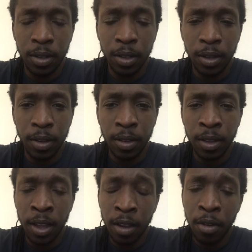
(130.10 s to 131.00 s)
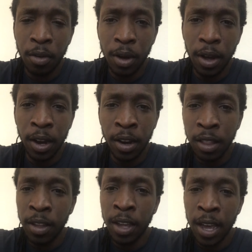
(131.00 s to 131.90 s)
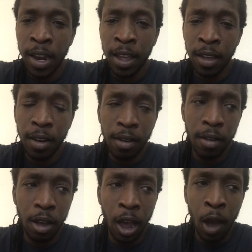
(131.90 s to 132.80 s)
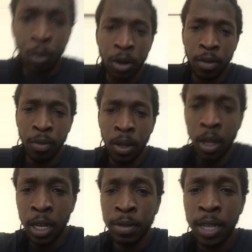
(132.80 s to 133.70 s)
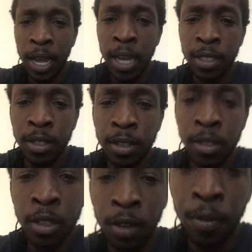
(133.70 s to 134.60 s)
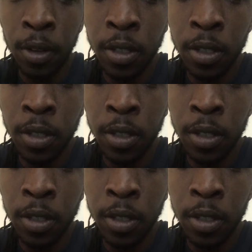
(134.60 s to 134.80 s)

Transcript: Now, another guy that I would love to add to this defense,